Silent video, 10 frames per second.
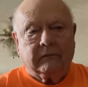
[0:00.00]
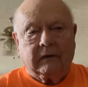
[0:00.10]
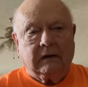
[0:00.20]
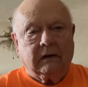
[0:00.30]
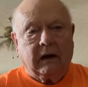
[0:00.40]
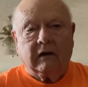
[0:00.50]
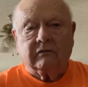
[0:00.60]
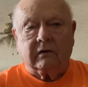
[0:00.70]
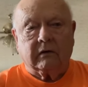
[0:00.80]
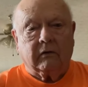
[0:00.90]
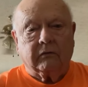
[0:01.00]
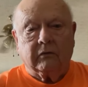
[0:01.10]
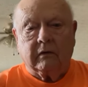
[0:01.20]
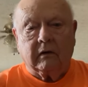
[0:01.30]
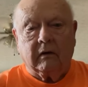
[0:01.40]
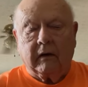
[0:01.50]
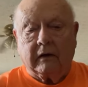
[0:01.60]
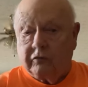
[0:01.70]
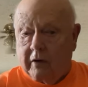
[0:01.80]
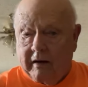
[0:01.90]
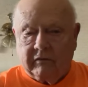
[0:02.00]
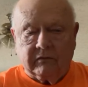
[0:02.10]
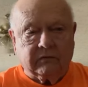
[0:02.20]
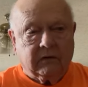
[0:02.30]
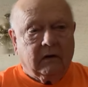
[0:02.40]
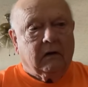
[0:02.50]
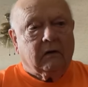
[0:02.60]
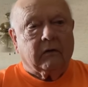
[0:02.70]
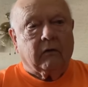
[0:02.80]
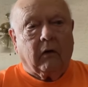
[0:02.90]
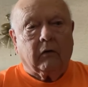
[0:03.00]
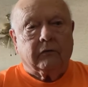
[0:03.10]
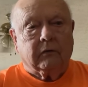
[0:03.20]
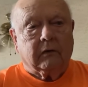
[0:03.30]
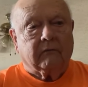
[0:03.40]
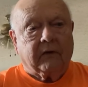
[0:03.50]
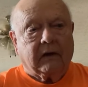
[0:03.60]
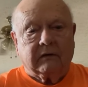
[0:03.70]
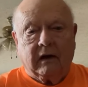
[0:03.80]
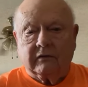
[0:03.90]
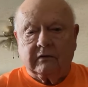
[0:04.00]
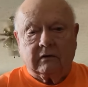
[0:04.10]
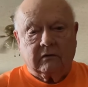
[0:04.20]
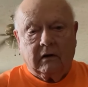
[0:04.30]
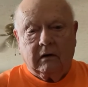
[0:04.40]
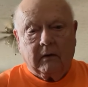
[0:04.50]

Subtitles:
He and Ashley are doing, and Travis, they're all doing a fantastic job.